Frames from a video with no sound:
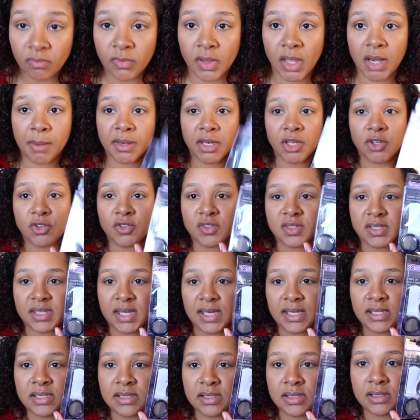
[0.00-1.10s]
And I'm going to use
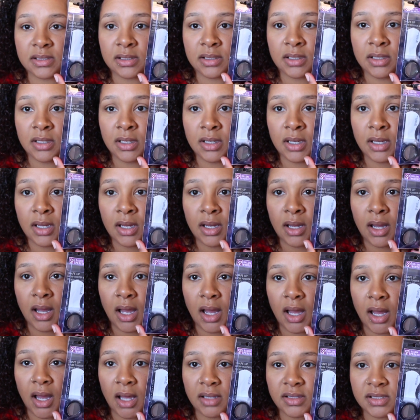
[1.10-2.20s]
this.
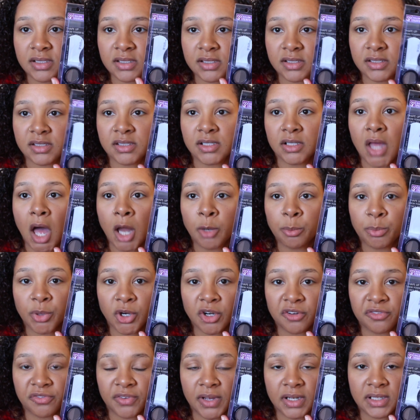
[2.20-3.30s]
This is Salon
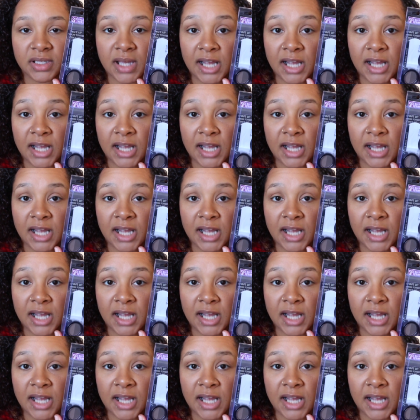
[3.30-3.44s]
Perfect.